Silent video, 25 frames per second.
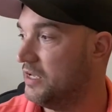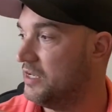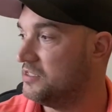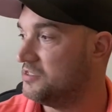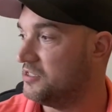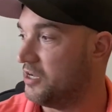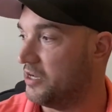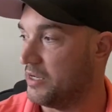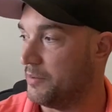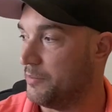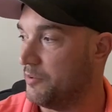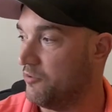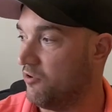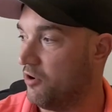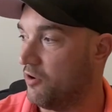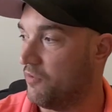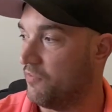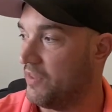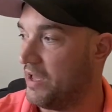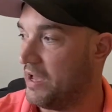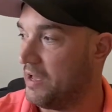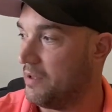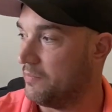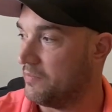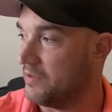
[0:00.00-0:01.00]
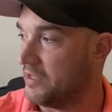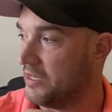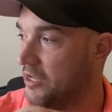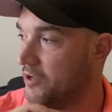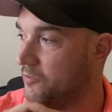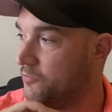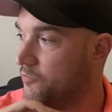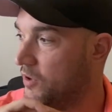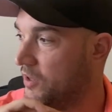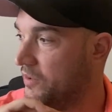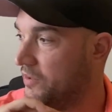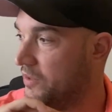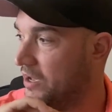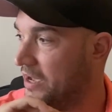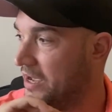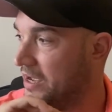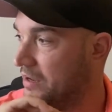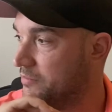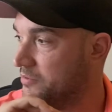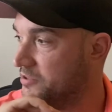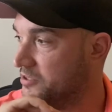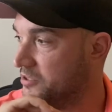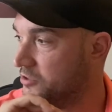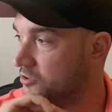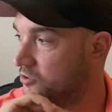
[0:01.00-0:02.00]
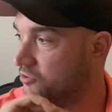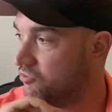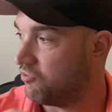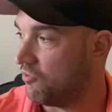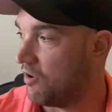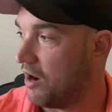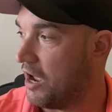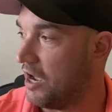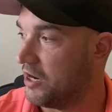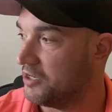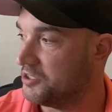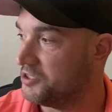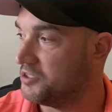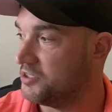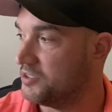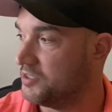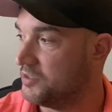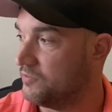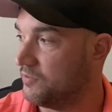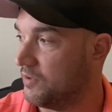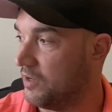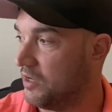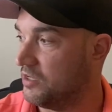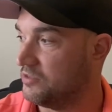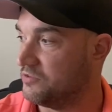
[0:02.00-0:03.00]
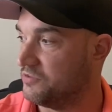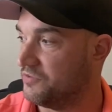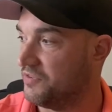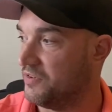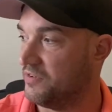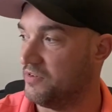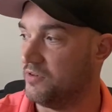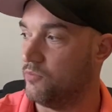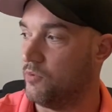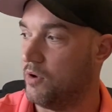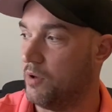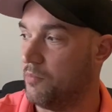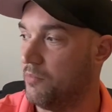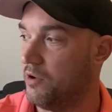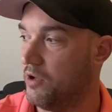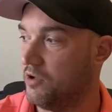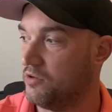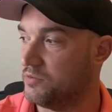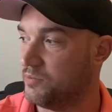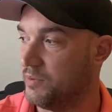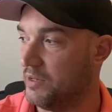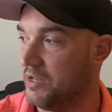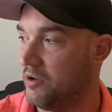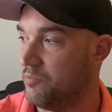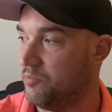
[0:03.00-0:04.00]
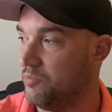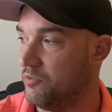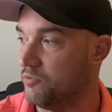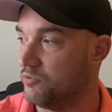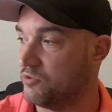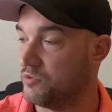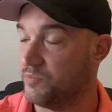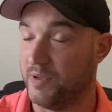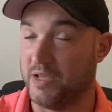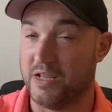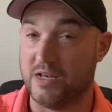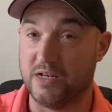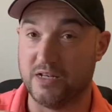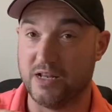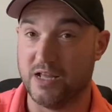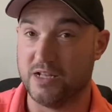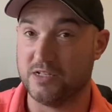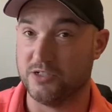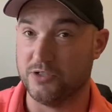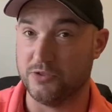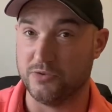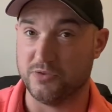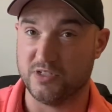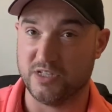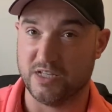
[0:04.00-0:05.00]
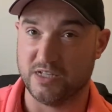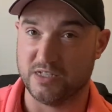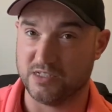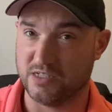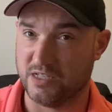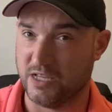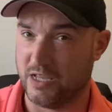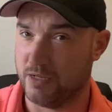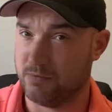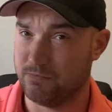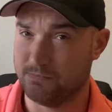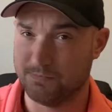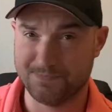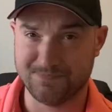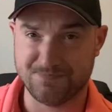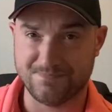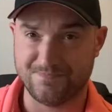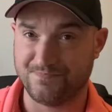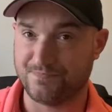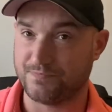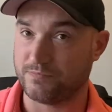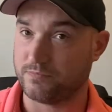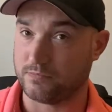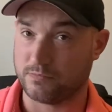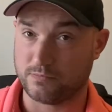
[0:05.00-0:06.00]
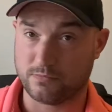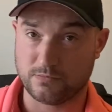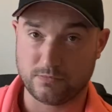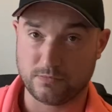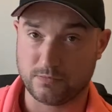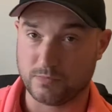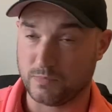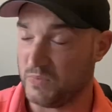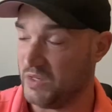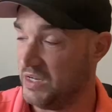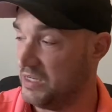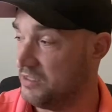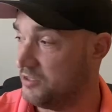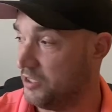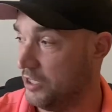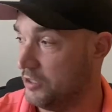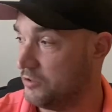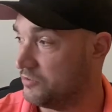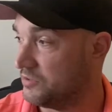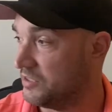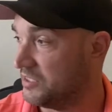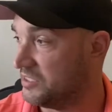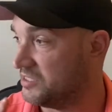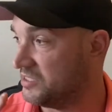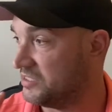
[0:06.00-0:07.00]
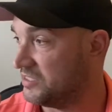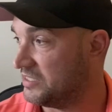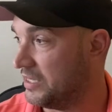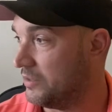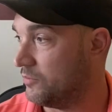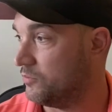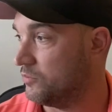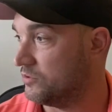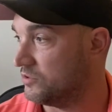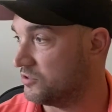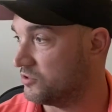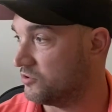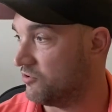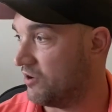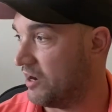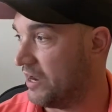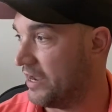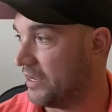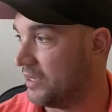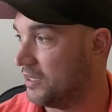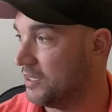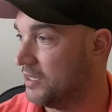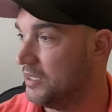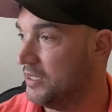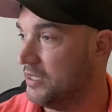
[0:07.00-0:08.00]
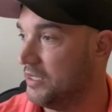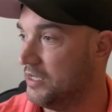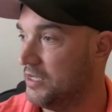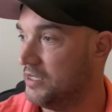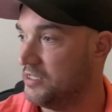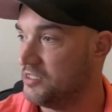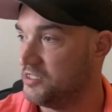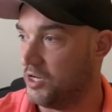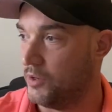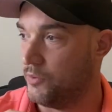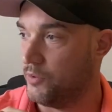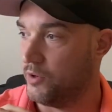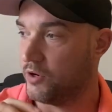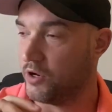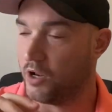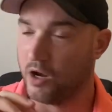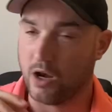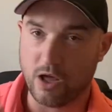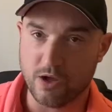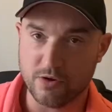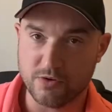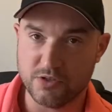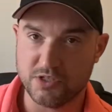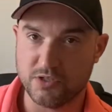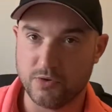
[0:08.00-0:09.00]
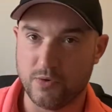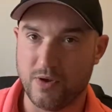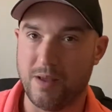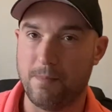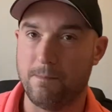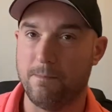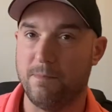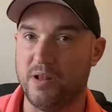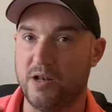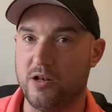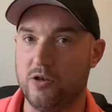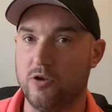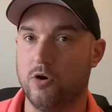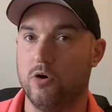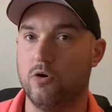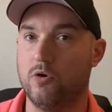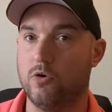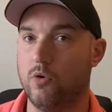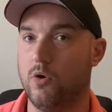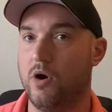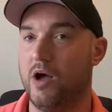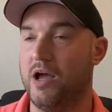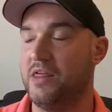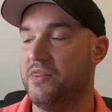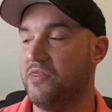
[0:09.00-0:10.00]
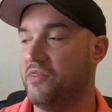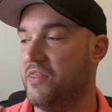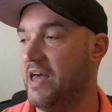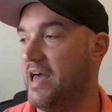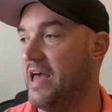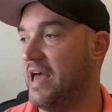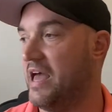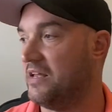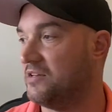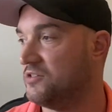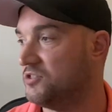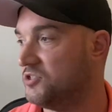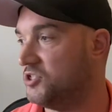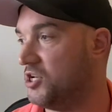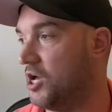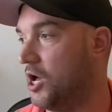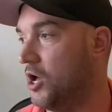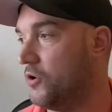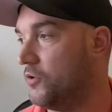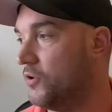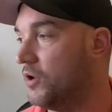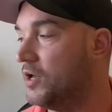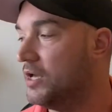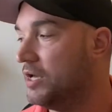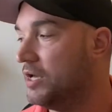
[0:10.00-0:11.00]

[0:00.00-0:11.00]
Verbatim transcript: don't get me wrong, that, you know, one that I actually crushed, 151 miles per hour ball speed in that 260 total distance, that was great. So we were close to it, but not quite there. So